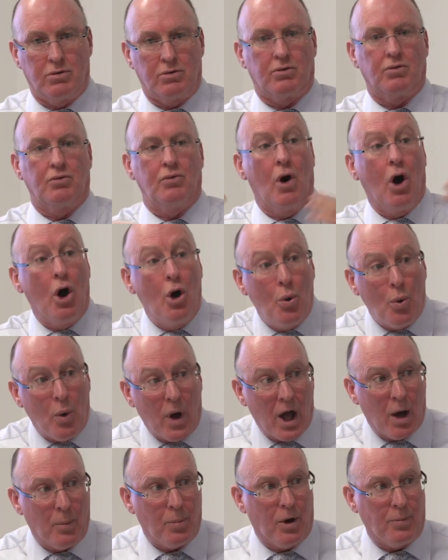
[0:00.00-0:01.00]
grow
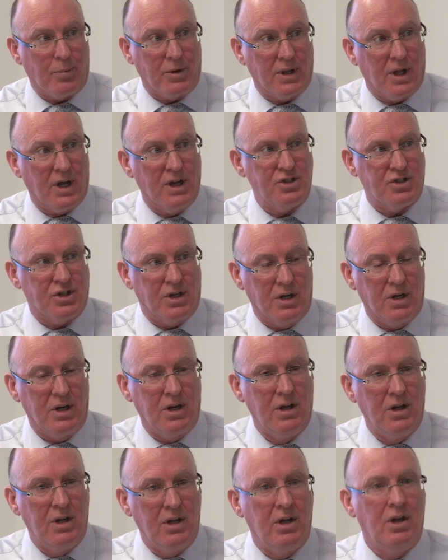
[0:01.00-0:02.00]
our population,
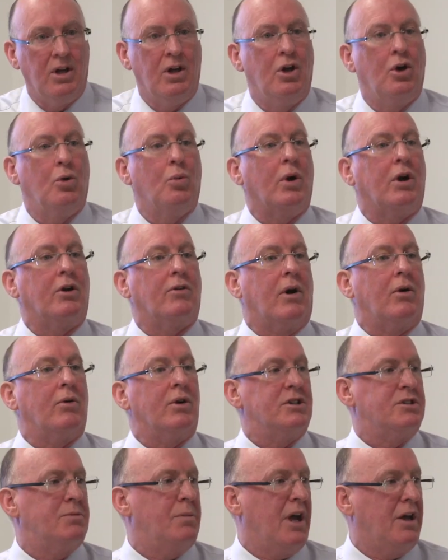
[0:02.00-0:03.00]
we're
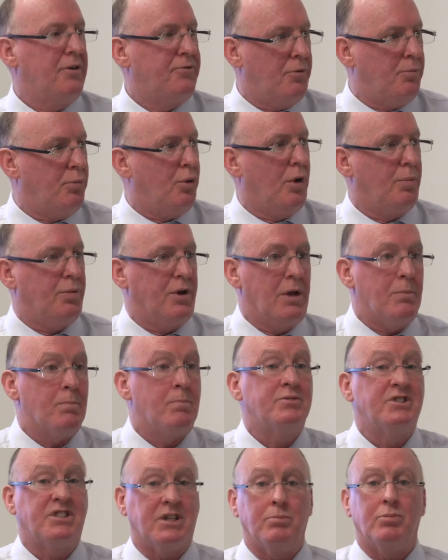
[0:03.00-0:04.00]
growing demand for property
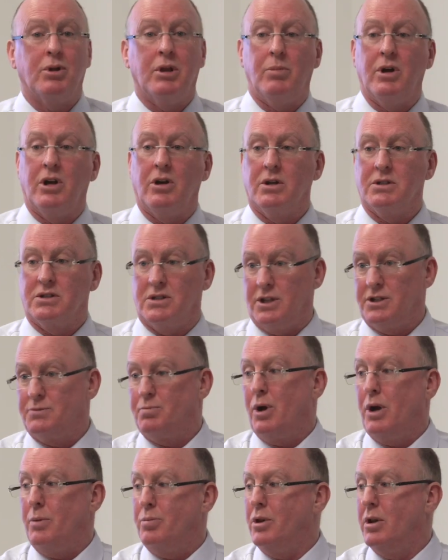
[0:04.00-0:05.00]
simply because less
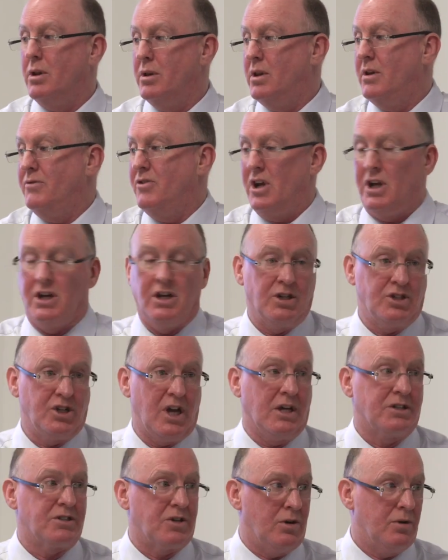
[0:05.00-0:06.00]
people are living in each
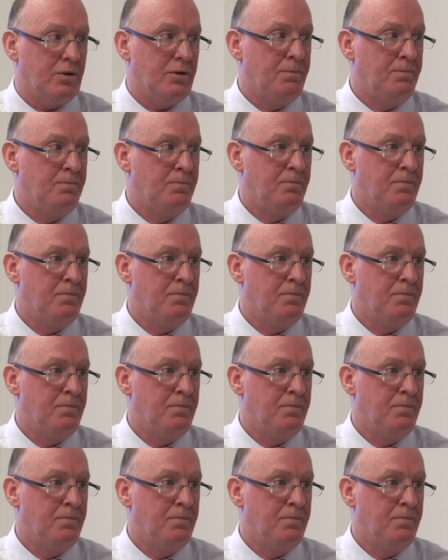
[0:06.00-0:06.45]
household.